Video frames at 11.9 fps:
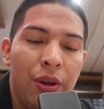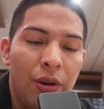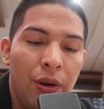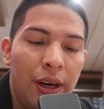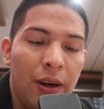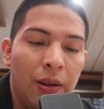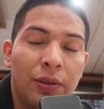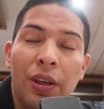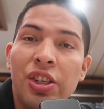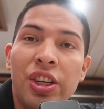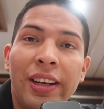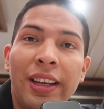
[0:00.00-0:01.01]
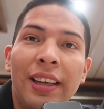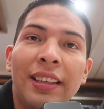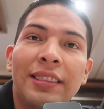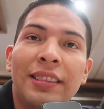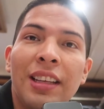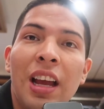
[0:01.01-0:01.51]
you're gonna go to a
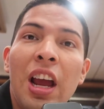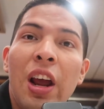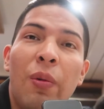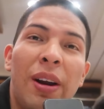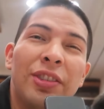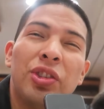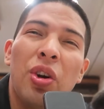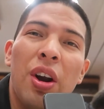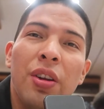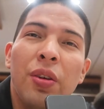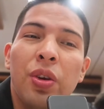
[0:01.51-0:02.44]
Chinese restaurant,